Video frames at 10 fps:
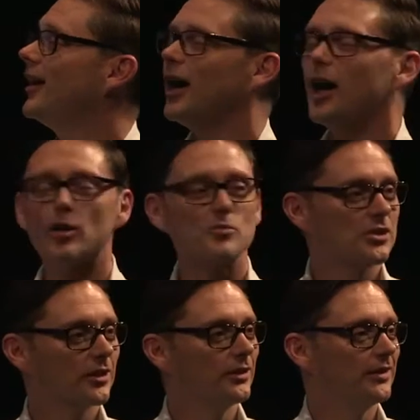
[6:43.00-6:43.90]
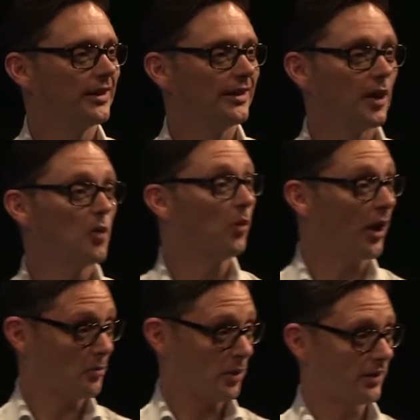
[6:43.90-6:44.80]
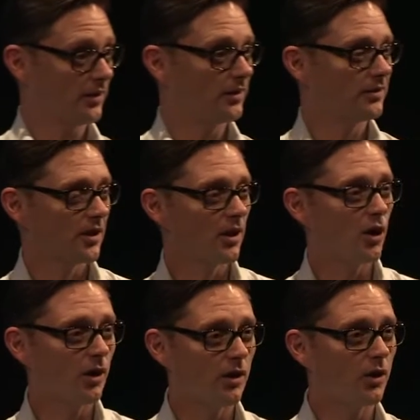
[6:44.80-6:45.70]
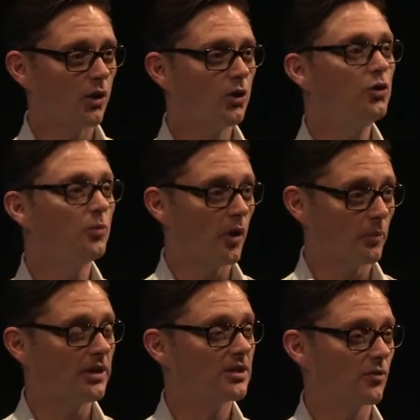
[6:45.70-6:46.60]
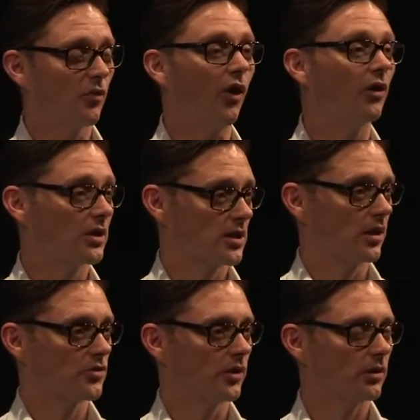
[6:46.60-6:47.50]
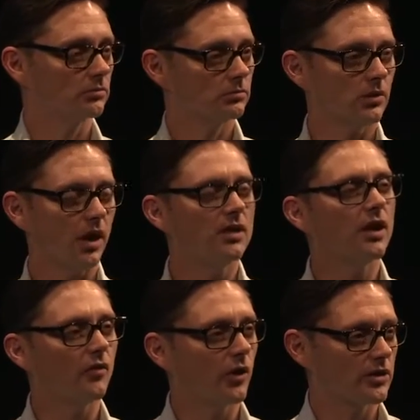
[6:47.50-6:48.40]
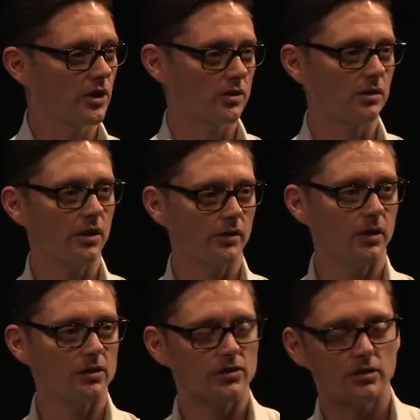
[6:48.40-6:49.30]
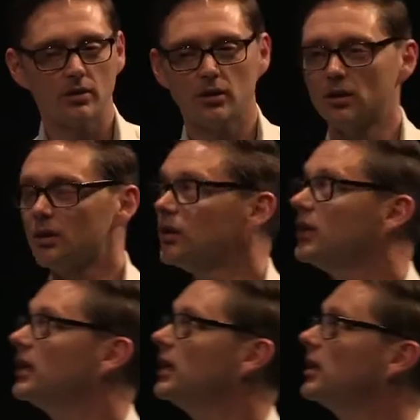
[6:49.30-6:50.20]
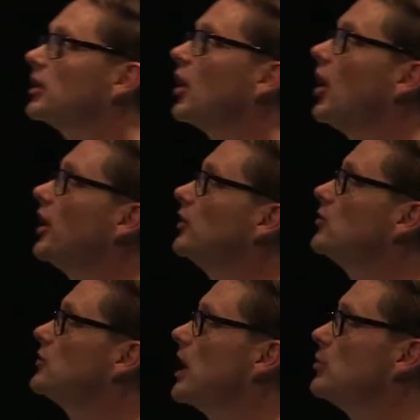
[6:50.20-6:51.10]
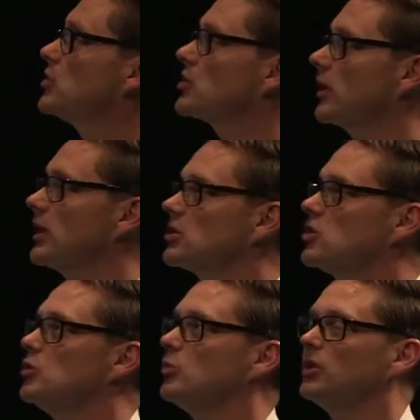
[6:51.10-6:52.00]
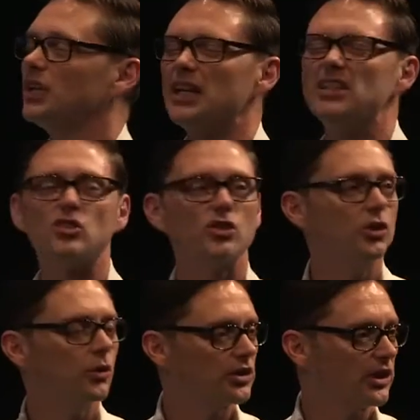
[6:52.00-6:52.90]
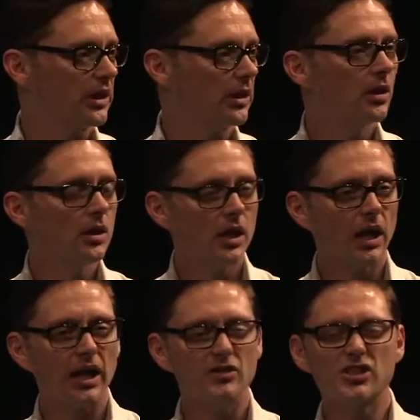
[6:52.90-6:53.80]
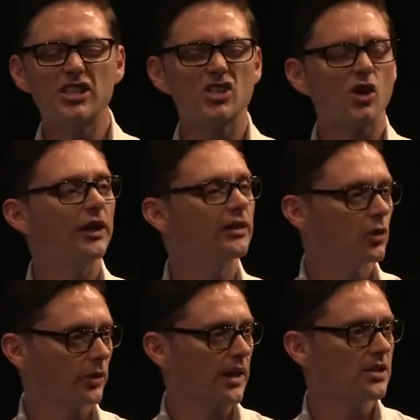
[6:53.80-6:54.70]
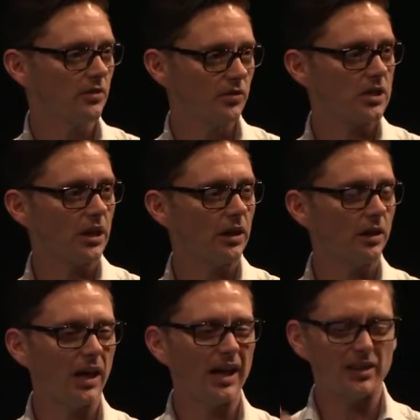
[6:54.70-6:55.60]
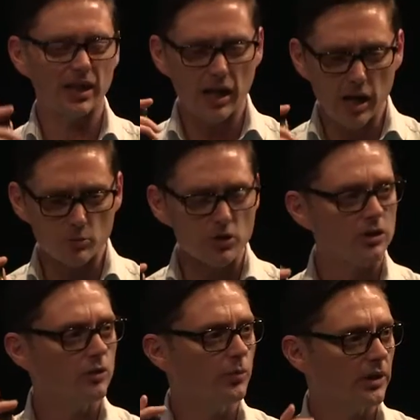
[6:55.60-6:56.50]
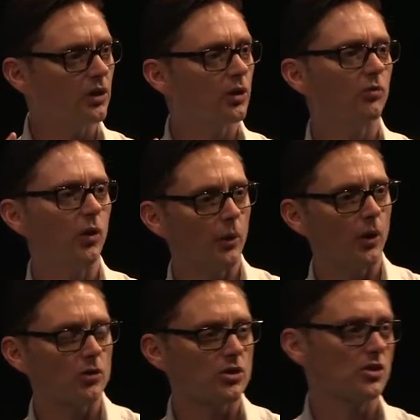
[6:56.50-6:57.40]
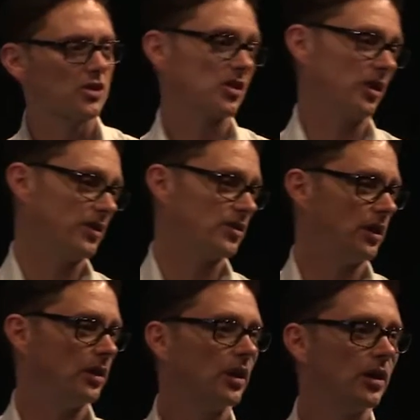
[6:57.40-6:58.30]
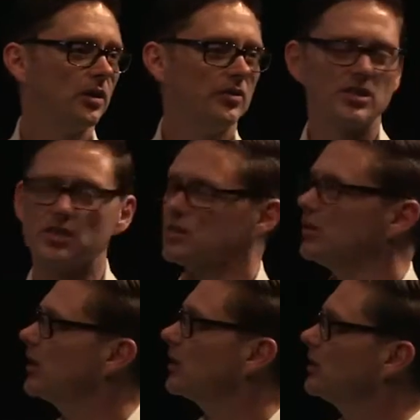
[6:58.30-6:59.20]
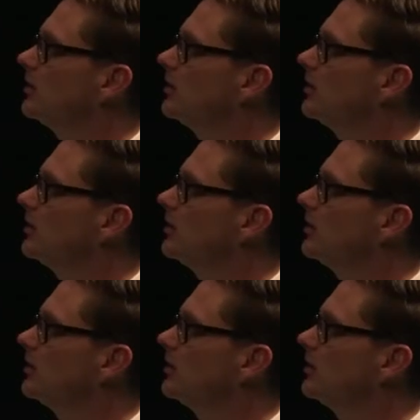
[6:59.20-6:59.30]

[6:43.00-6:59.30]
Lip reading: are absolutely, in my opinion, uber piece of architecture. I love architecture like this. It kind of demonstrates human ingenuity and design creativity at the absolute pinnacle of where we are as a society. This is like